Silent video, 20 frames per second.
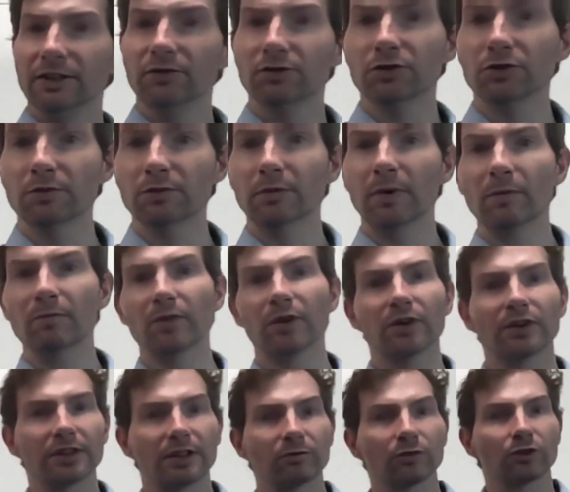if you
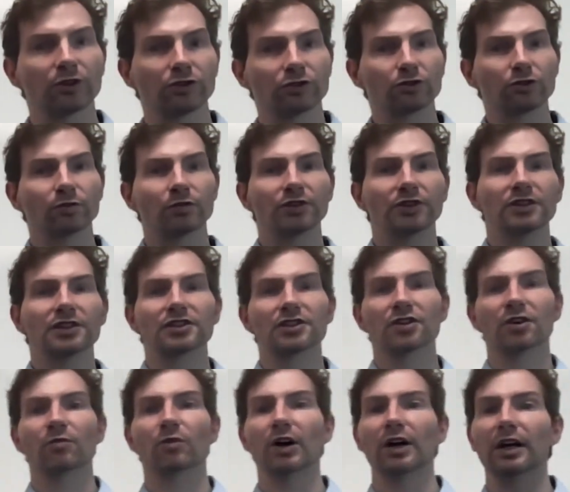remember, and I'm going to put it
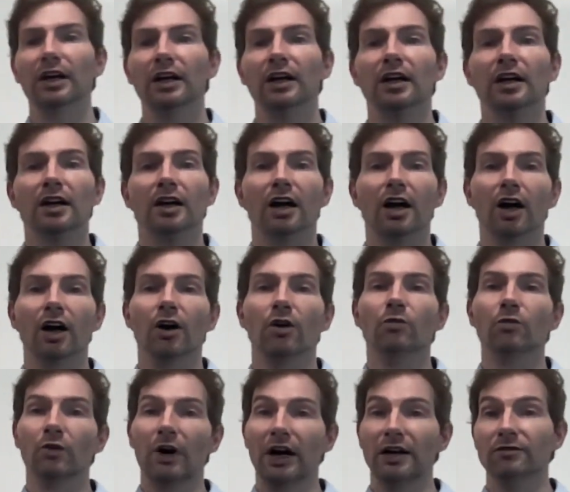somewhere,
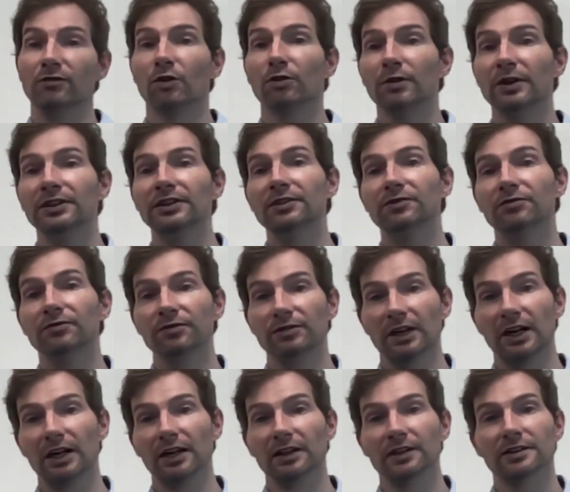I've already
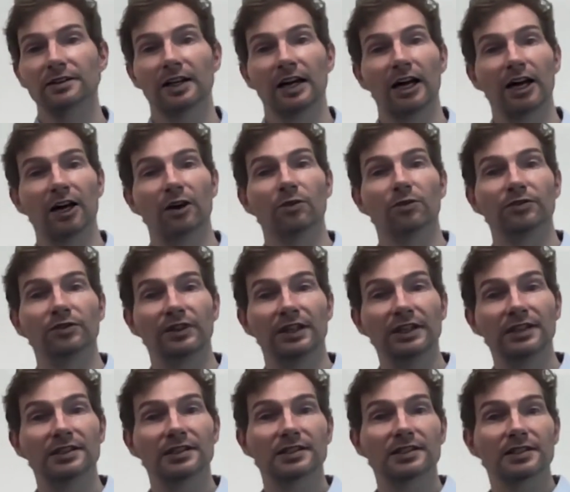flagged how
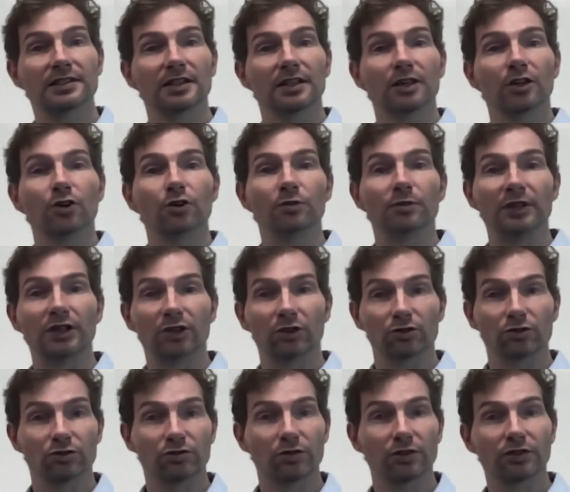this could be
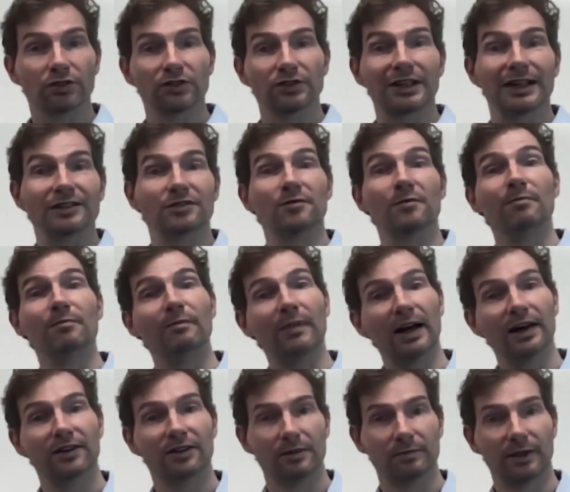constructed as a
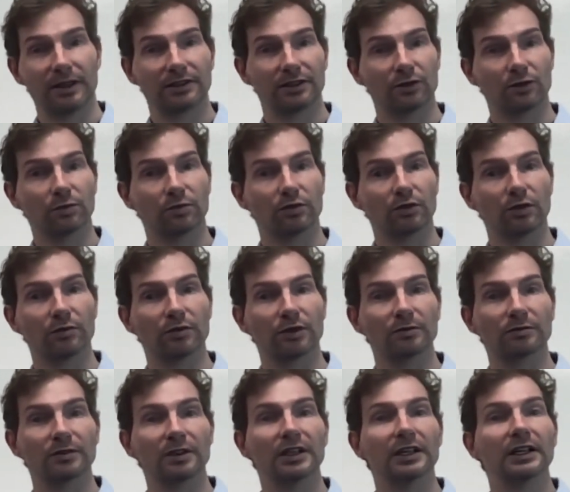mathematical
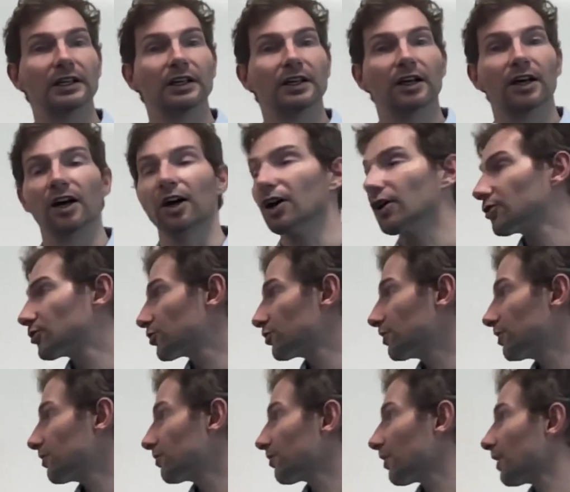problem
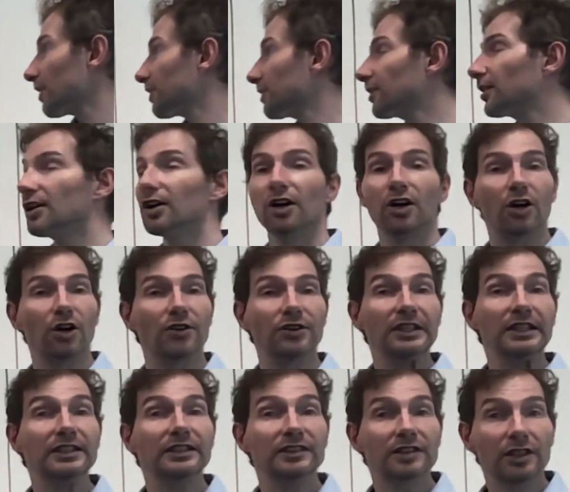to define an
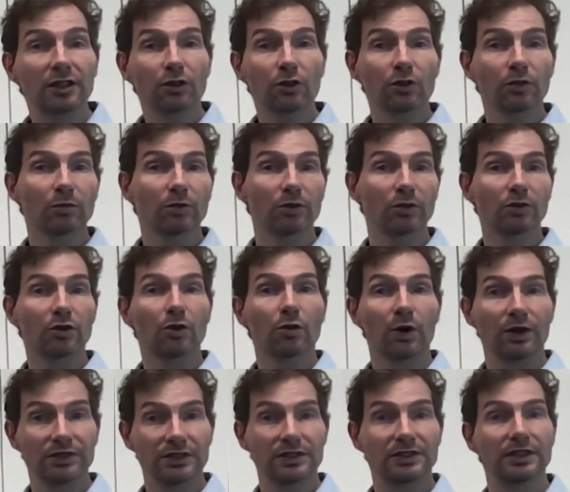integrable
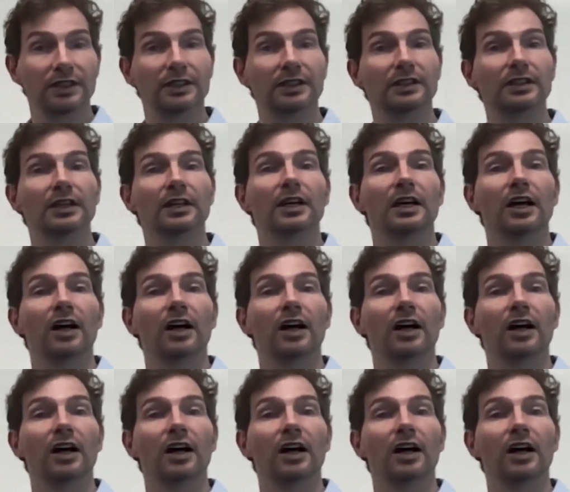quantity